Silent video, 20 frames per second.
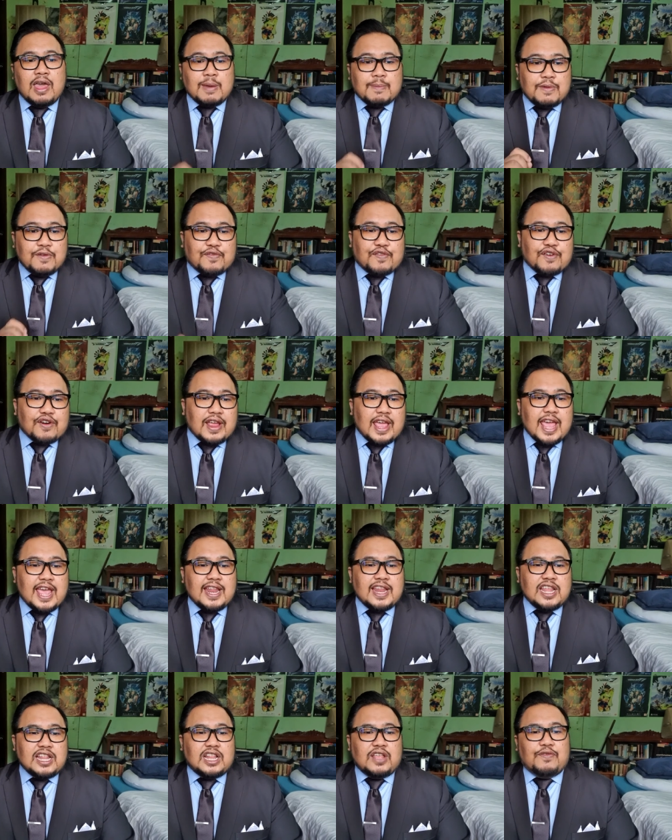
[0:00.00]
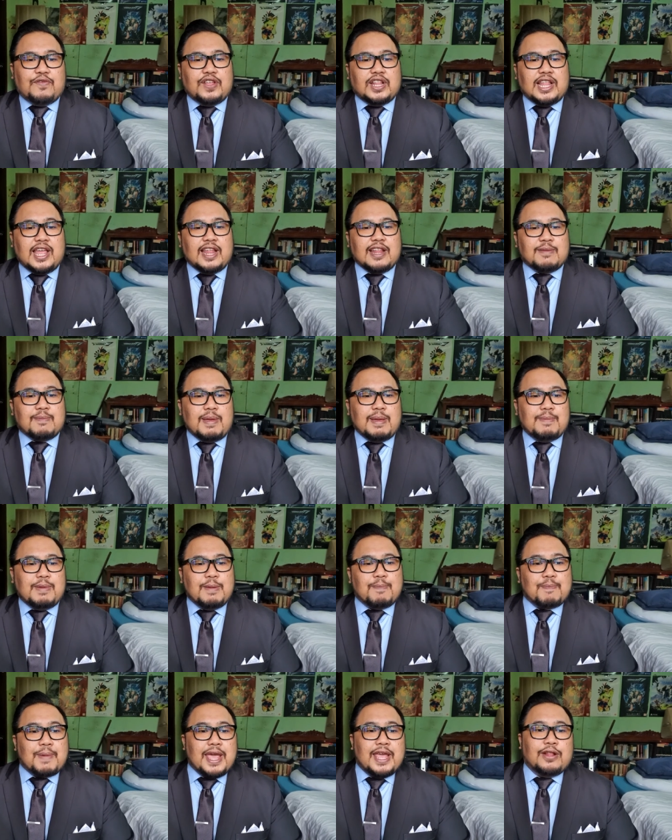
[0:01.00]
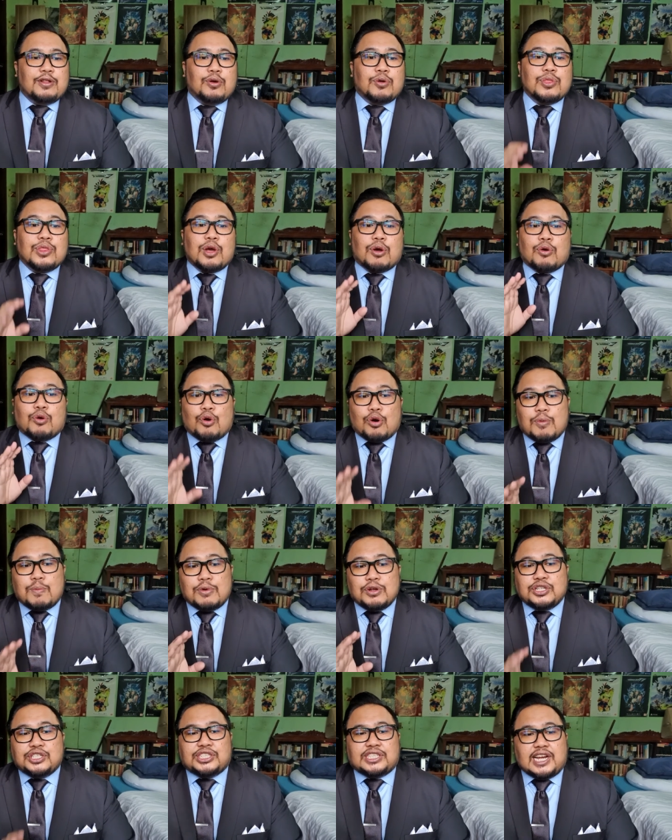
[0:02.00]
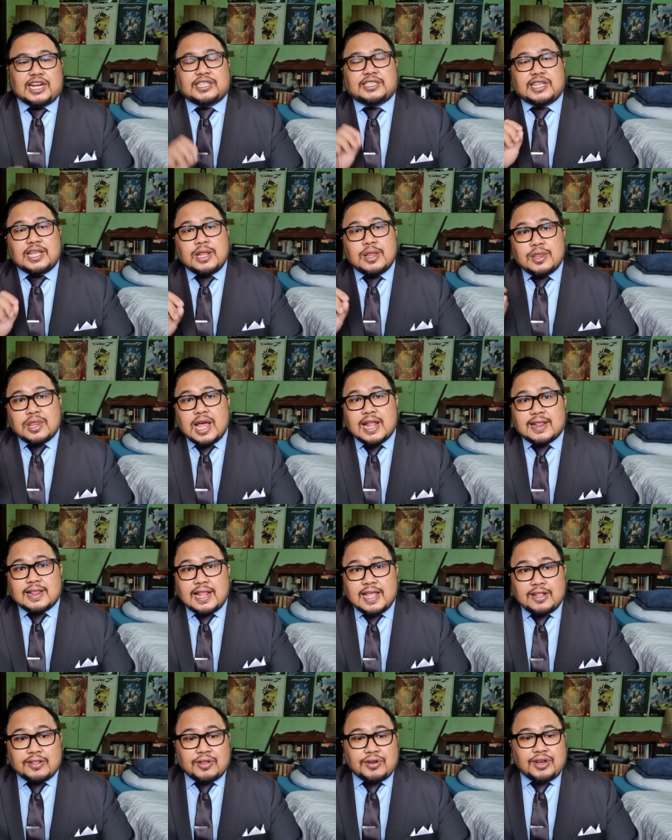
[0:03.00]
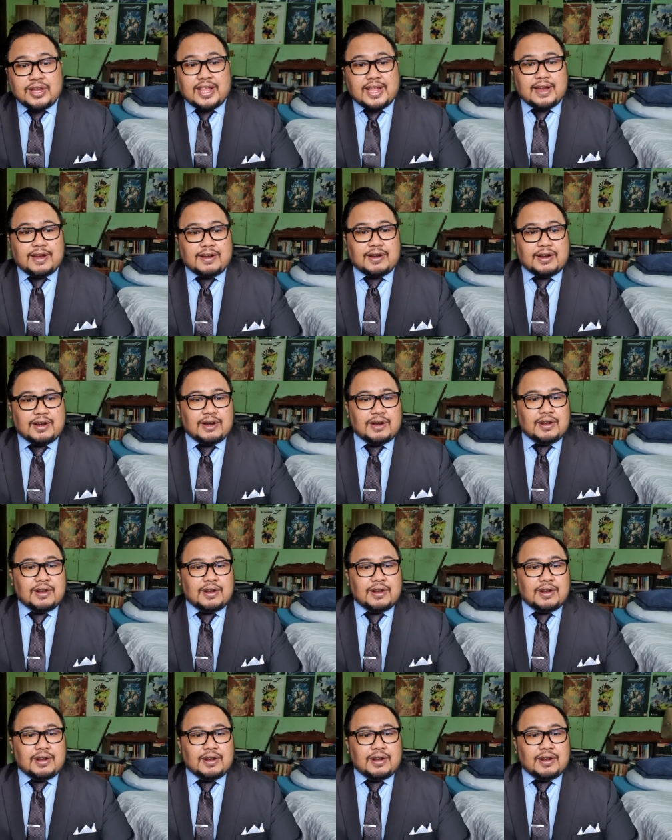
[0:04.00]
before any dividend may be paid on the common shares in that later year.